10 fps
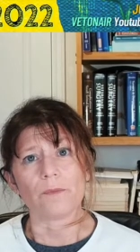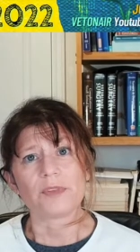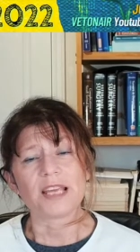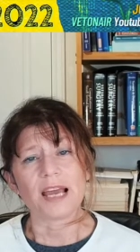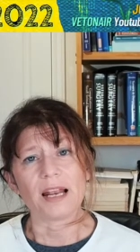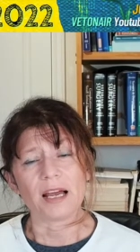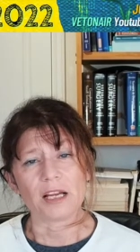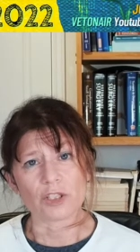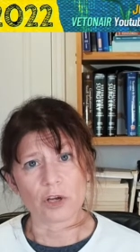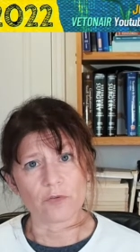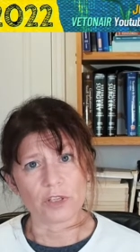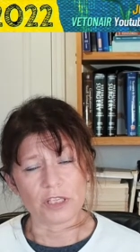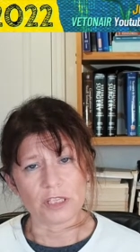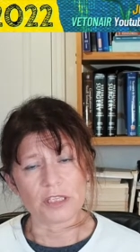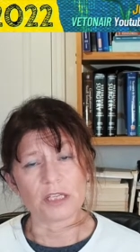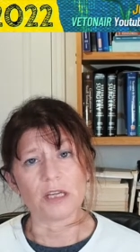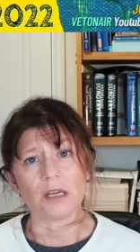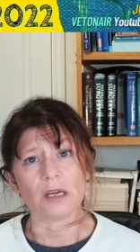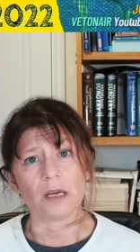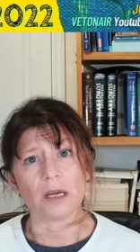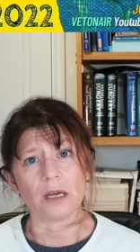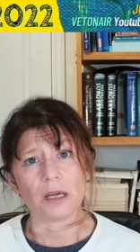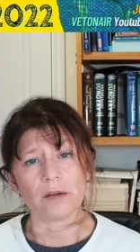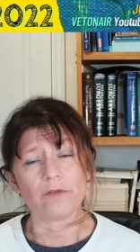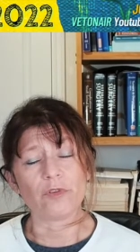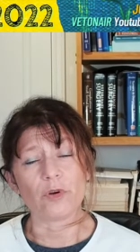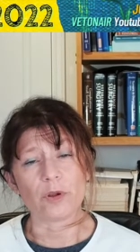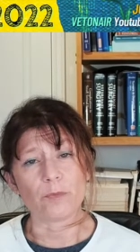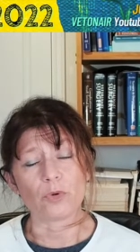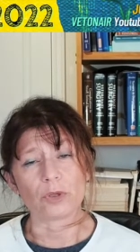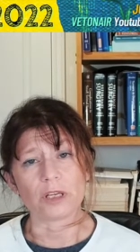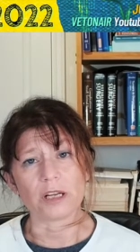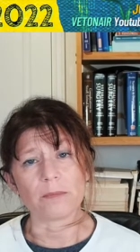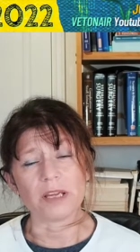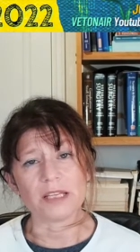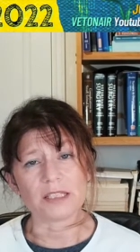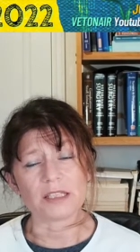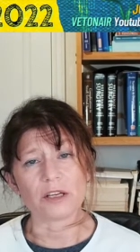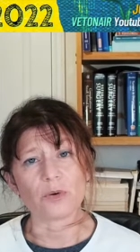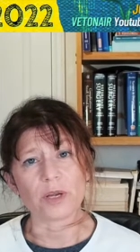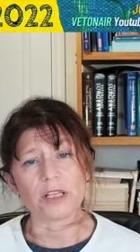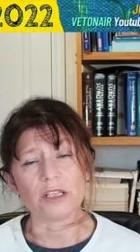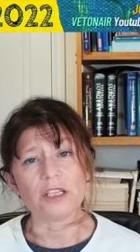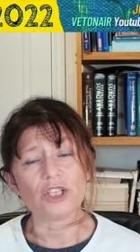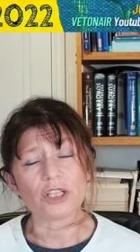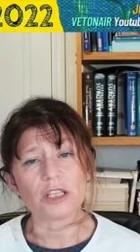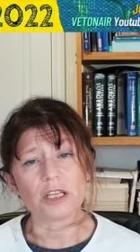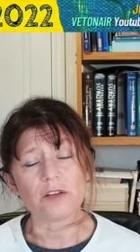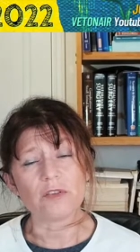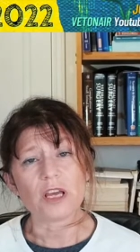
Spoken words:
tell us of this very important, amazing, great initiative.